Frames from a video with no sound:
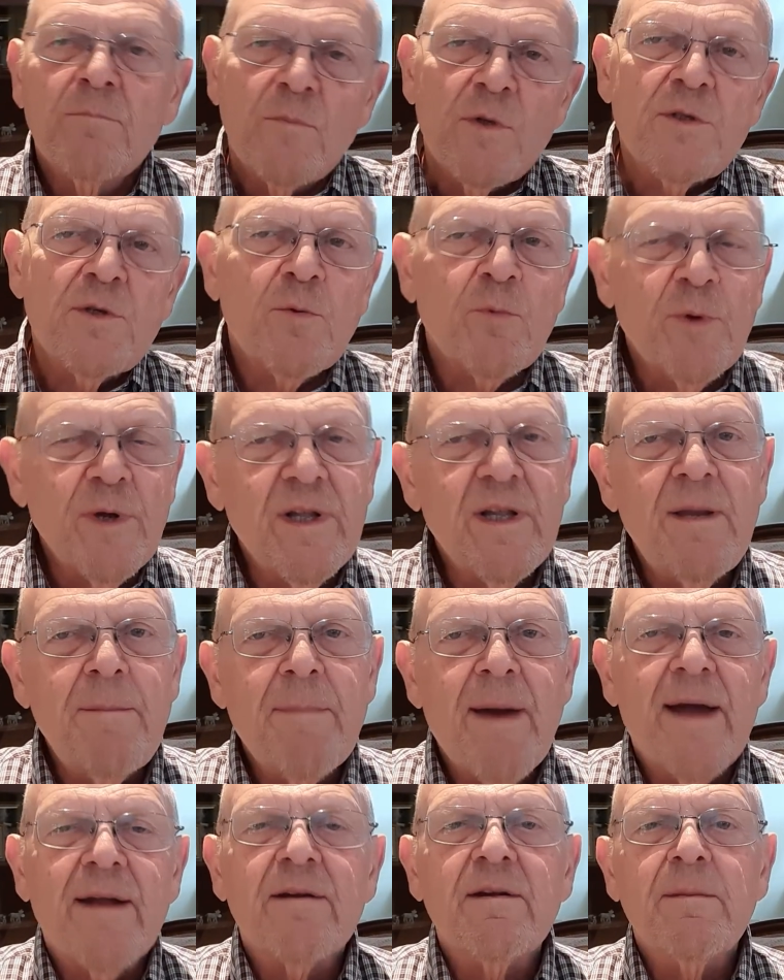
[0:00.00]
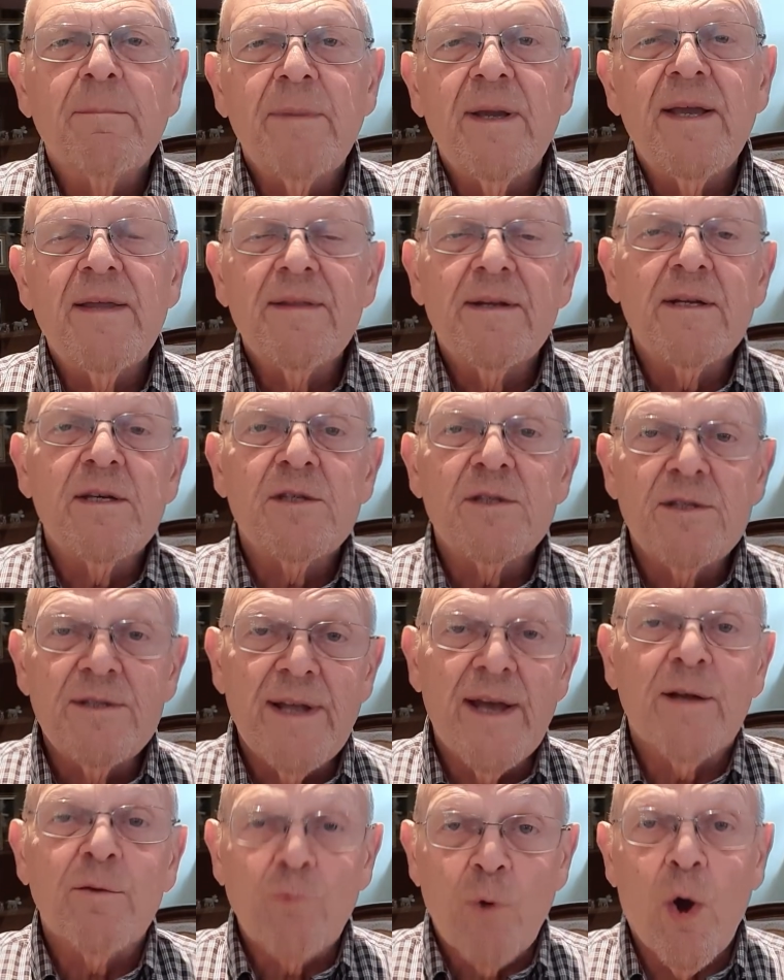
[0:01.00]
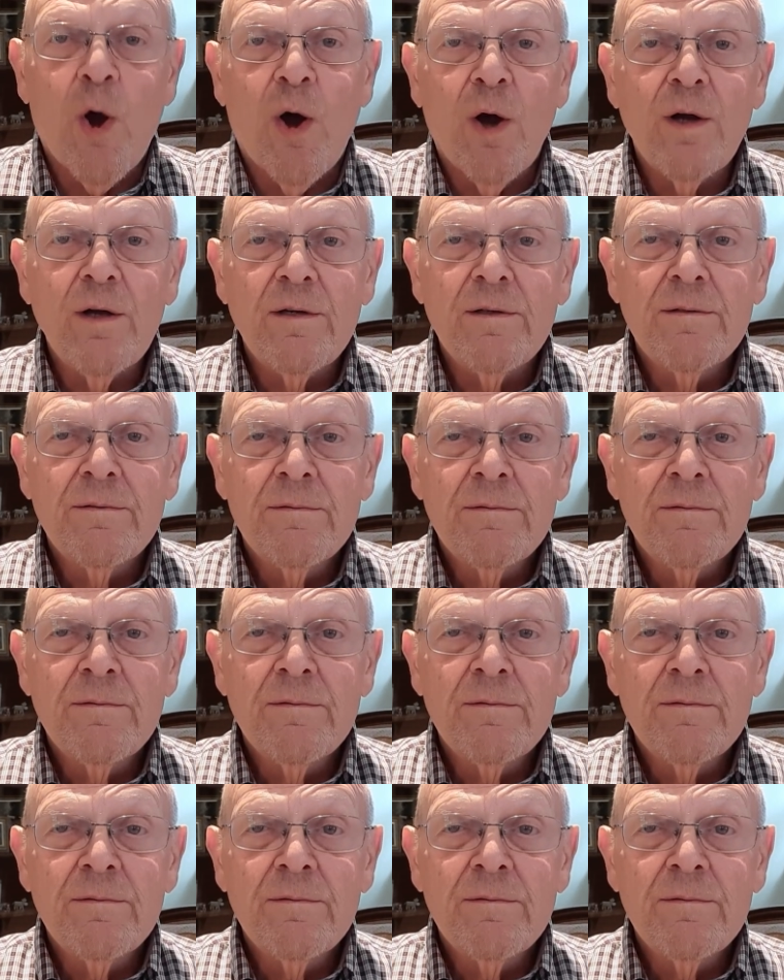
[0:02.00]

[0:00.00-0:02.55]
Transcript: Does it really matter to me that he's dead wrong?